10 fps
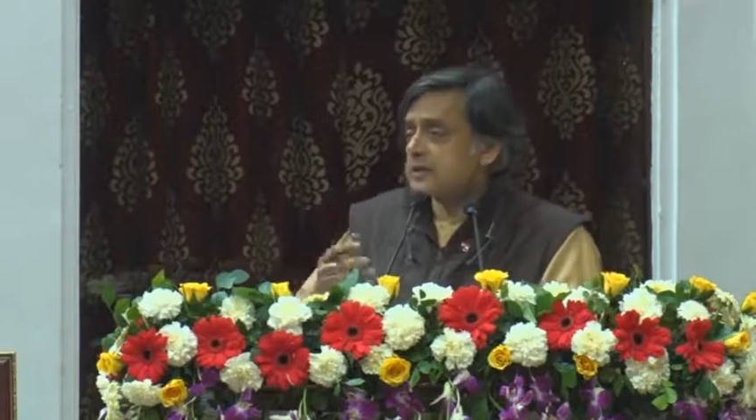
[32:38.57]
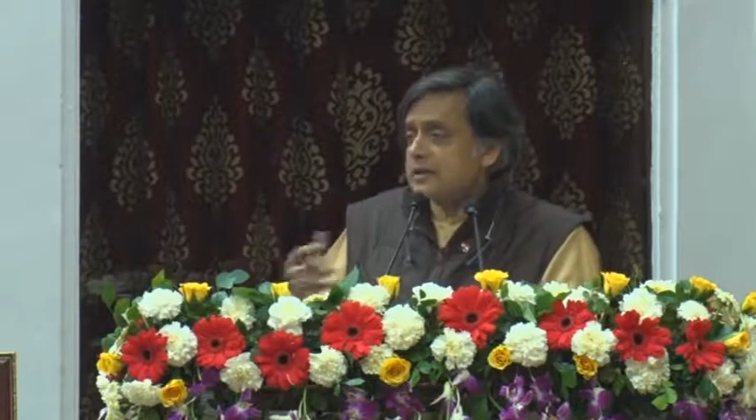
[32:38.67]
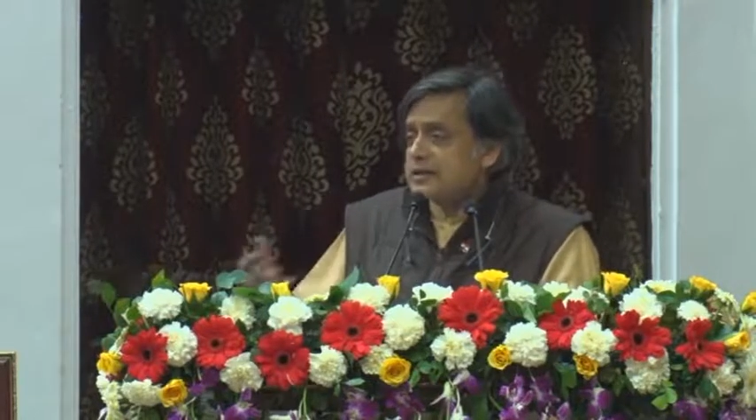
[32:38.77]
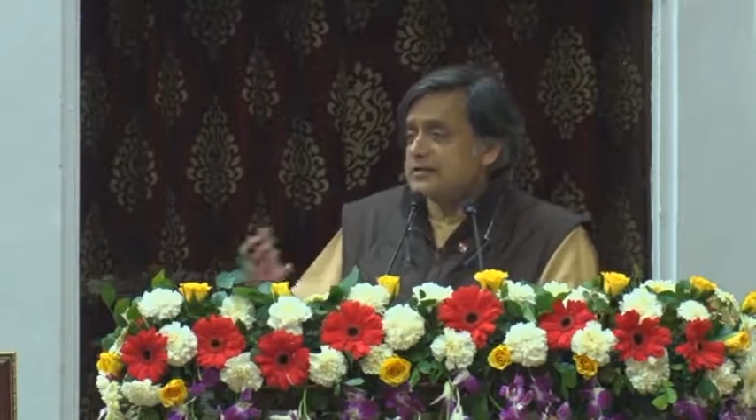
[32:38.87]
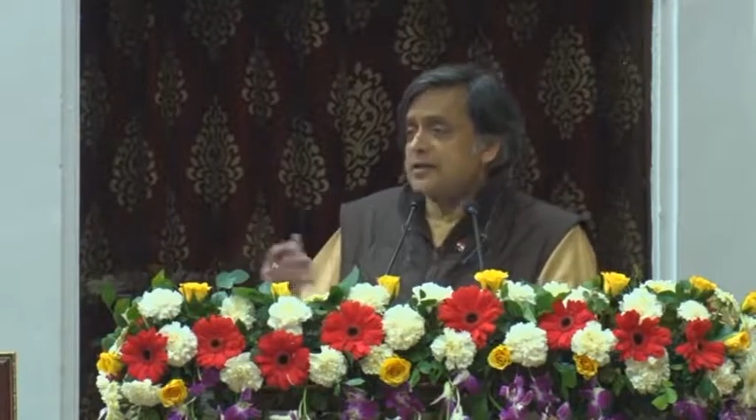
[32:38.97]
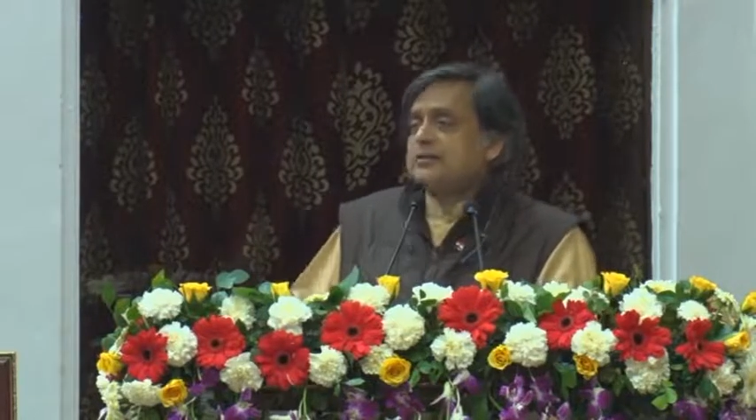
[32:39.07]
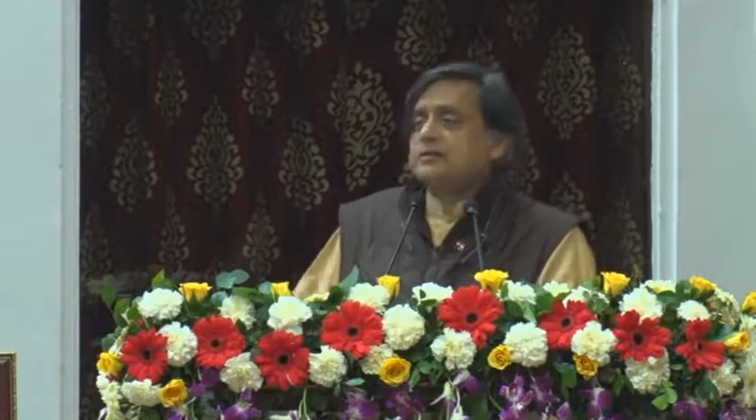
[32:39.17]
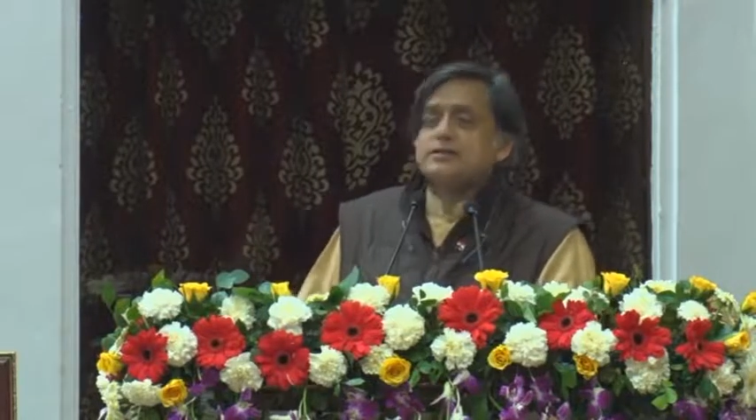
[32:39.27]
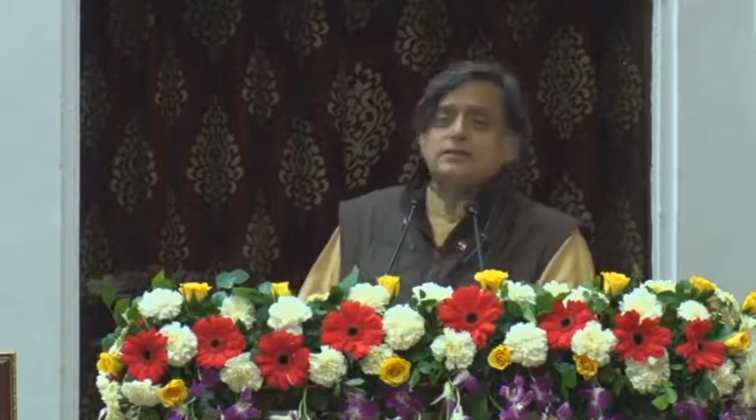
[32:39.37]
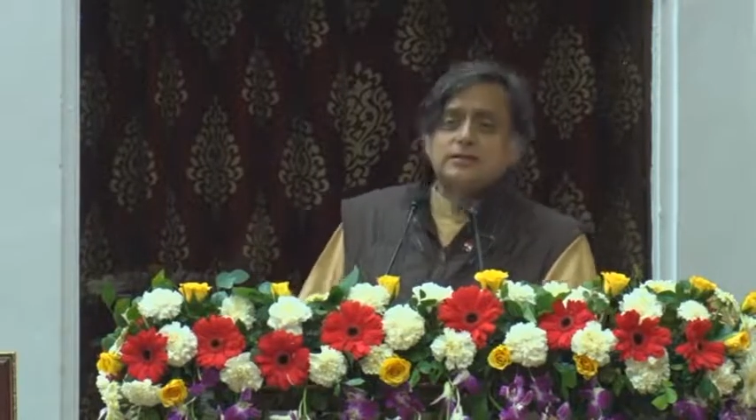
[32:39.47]
and that is not
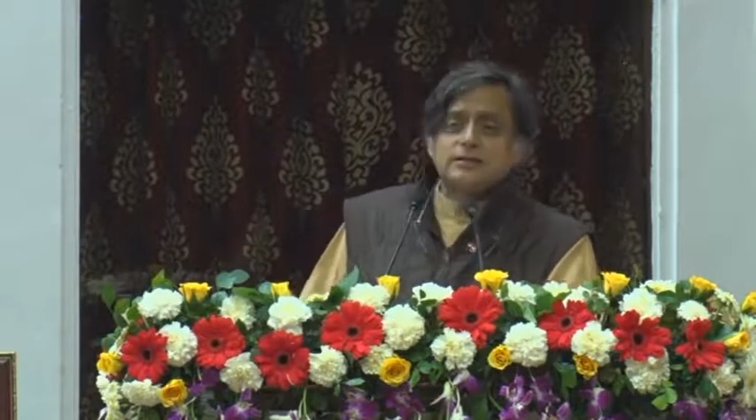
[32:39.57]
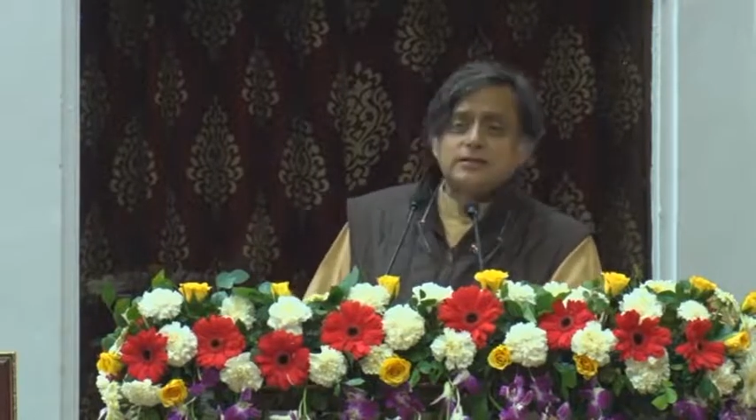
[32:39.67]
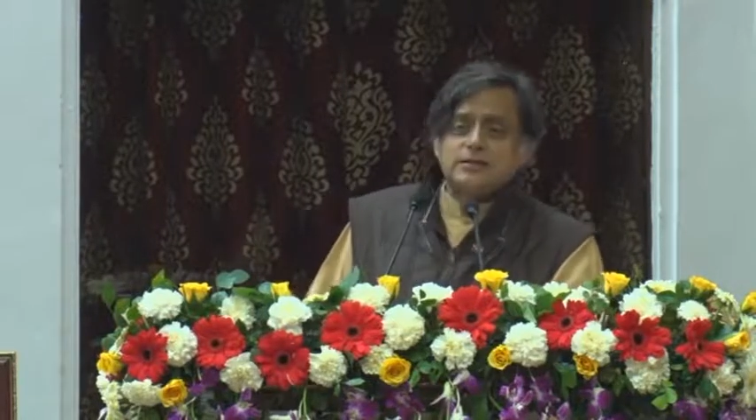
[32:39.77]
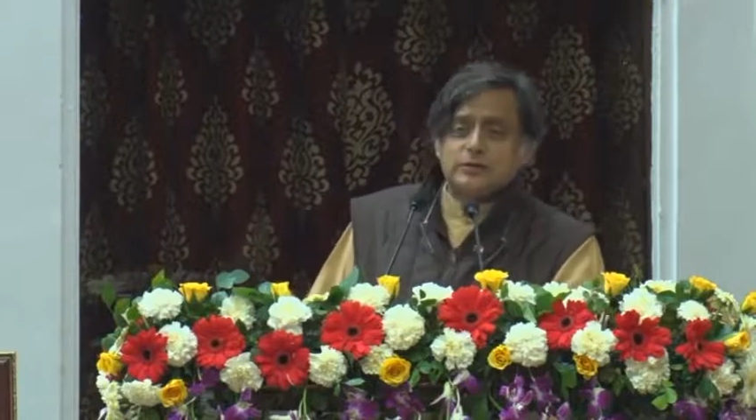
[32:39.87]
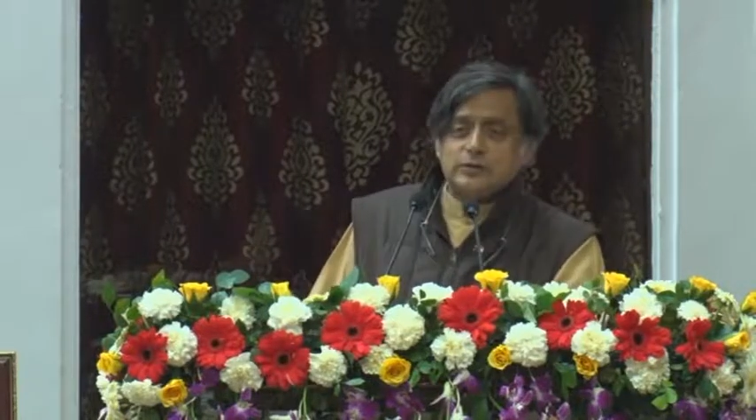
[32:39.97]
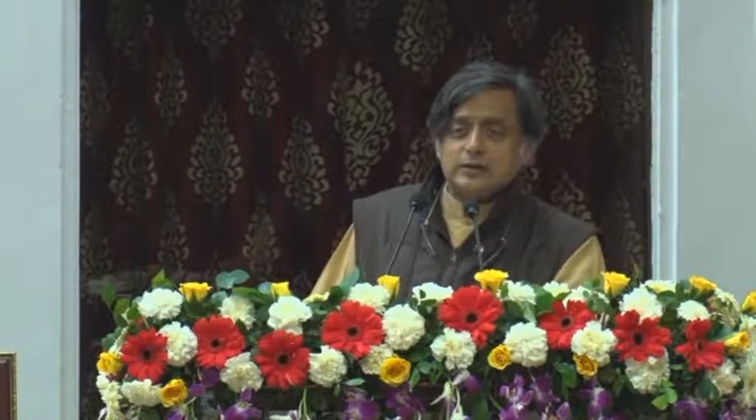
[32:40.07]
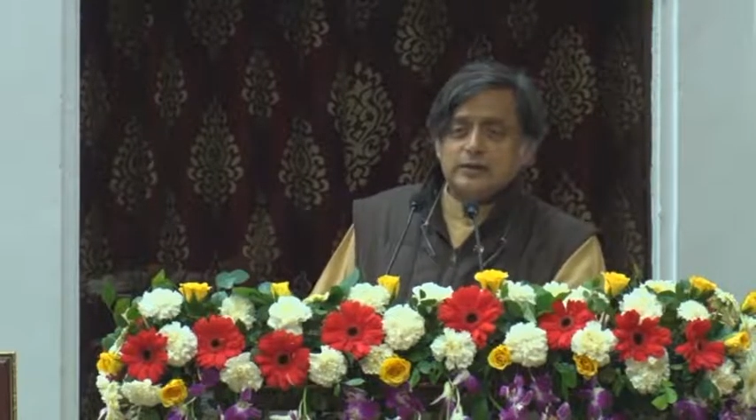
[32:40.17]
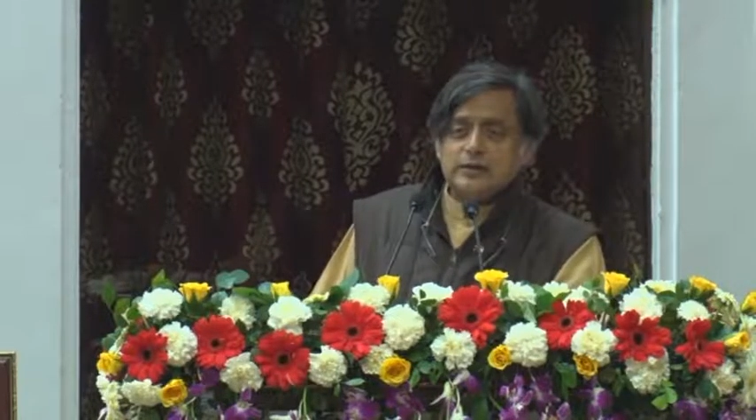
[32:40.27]
considered disloyal.